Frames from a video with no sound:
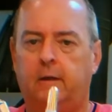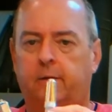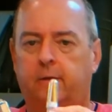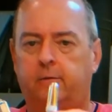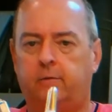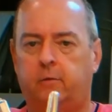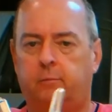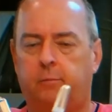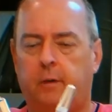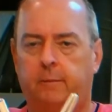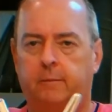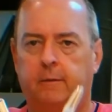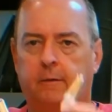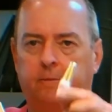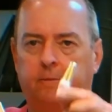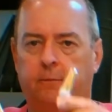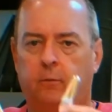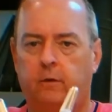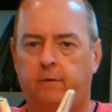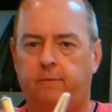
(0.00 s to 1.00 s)
This is probably a
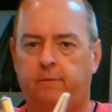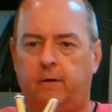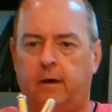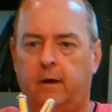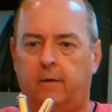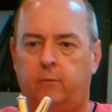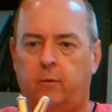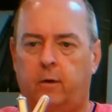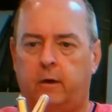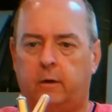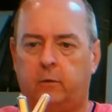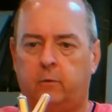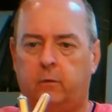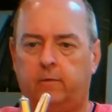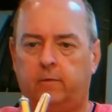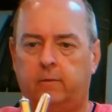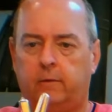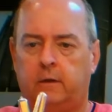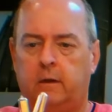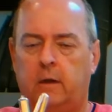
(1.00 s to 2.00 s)
45 watt
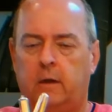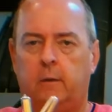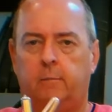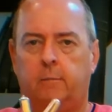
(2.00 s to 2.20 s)
equivalent.